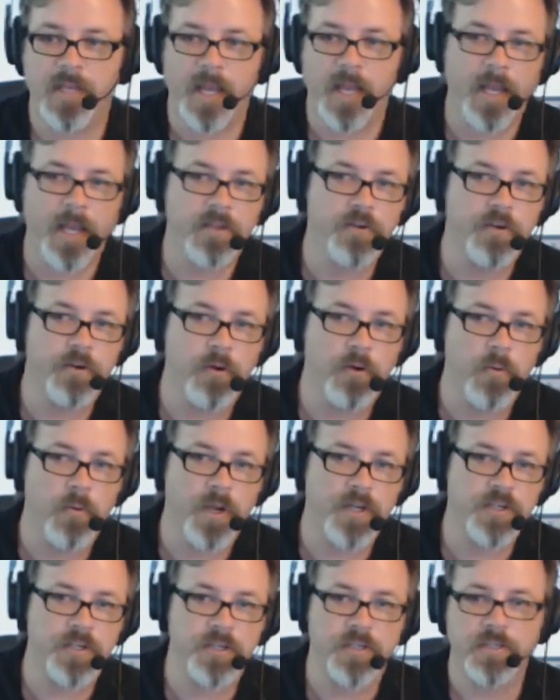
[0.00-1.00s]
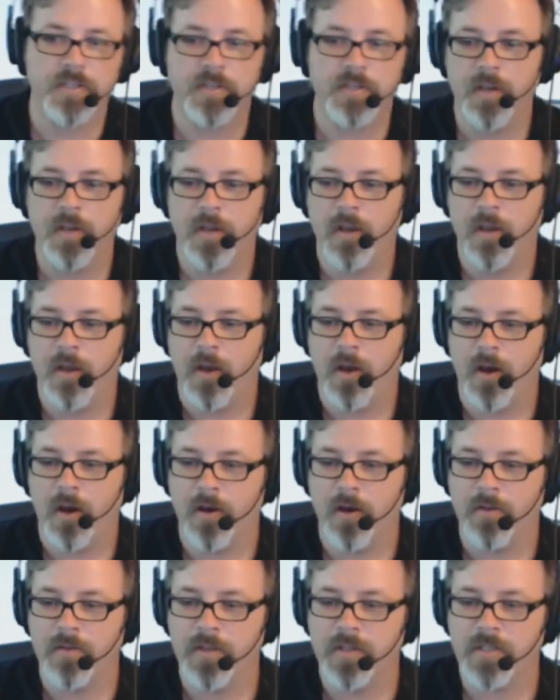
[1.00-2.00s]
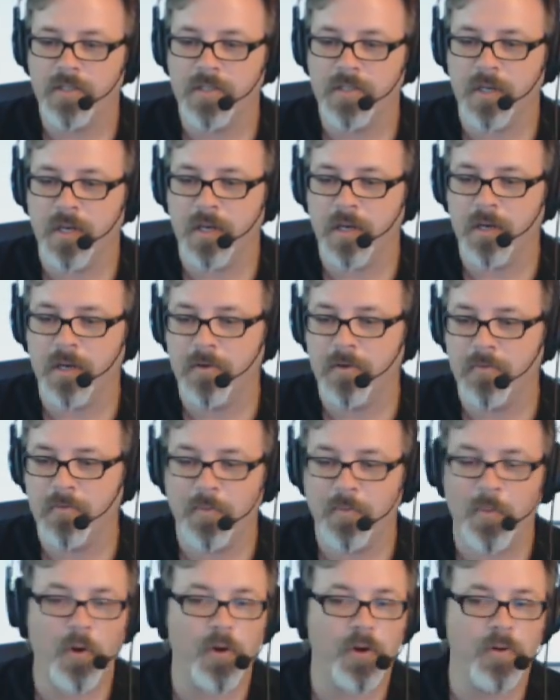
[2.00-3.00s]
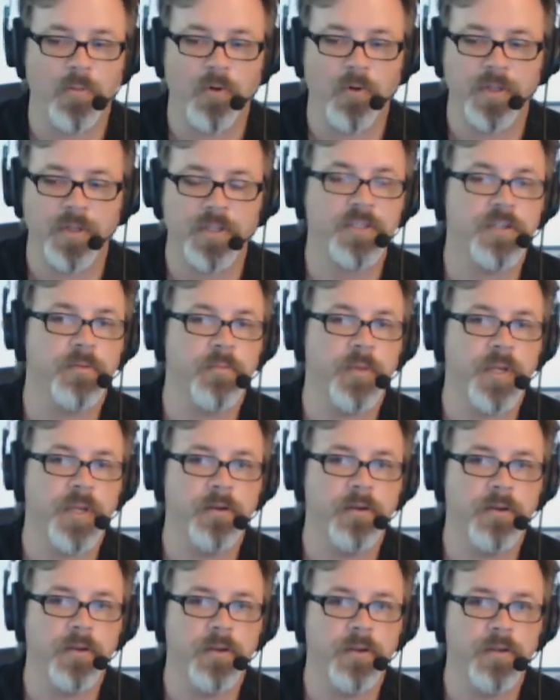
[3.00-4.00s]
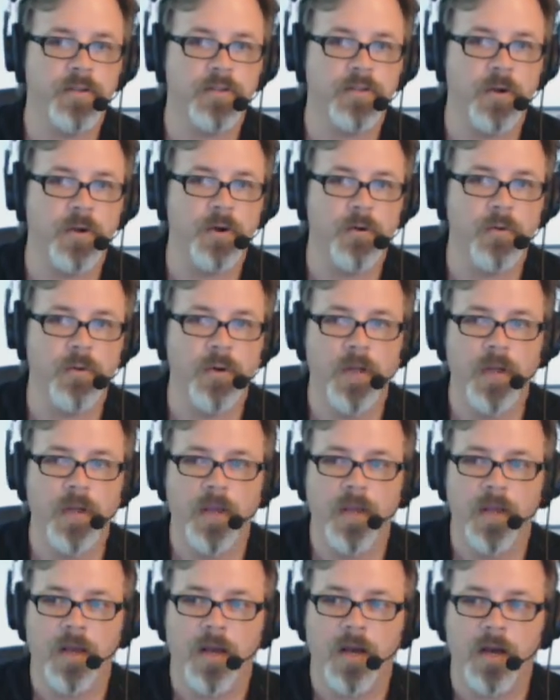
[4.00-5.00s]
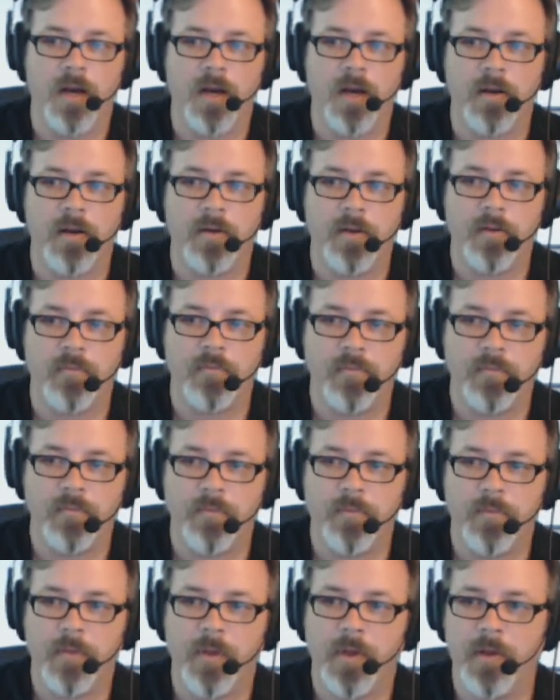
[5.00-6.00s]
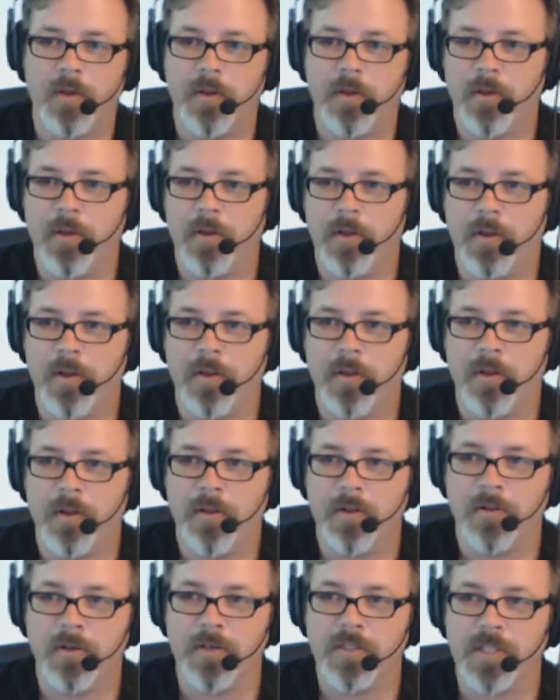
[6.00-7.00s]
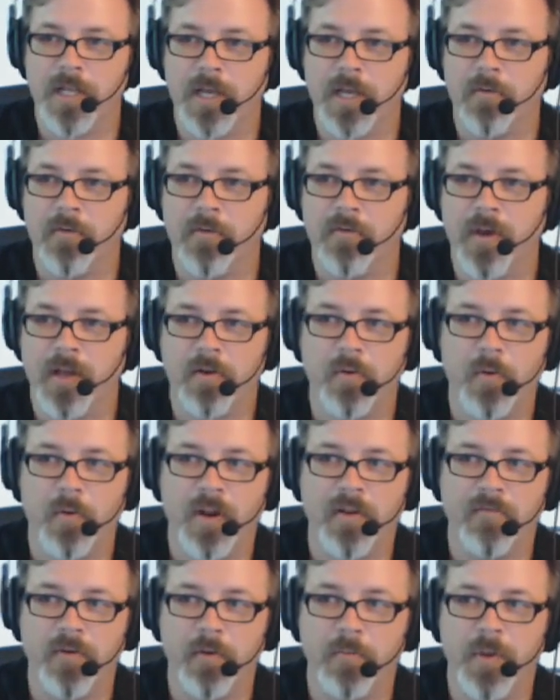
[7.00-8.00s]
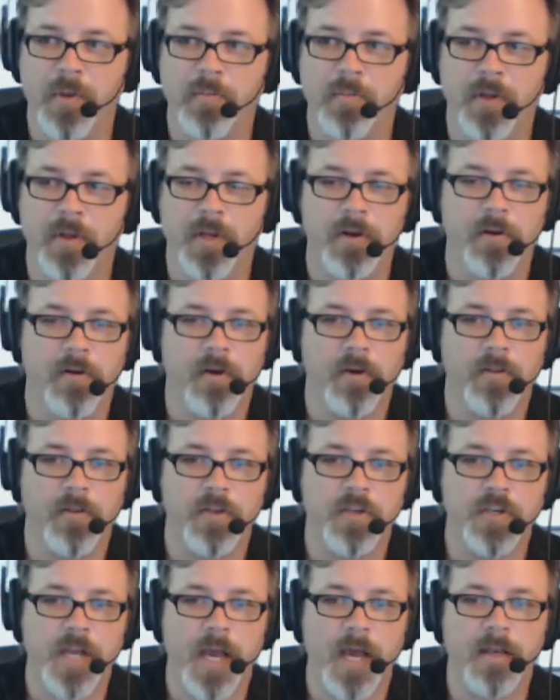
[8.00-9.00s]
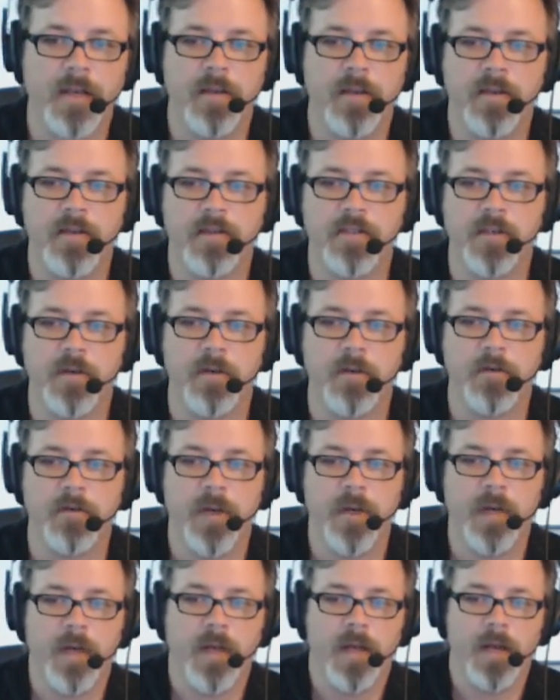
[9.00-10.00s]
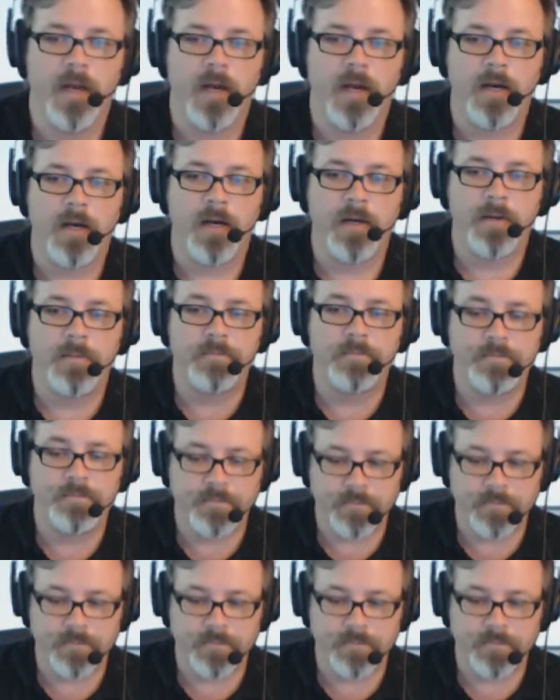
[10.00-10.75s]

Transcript: and answer your questions on this uh, remarkable instrument. So uh, looks like we've got quite a few people here on the chat. So um,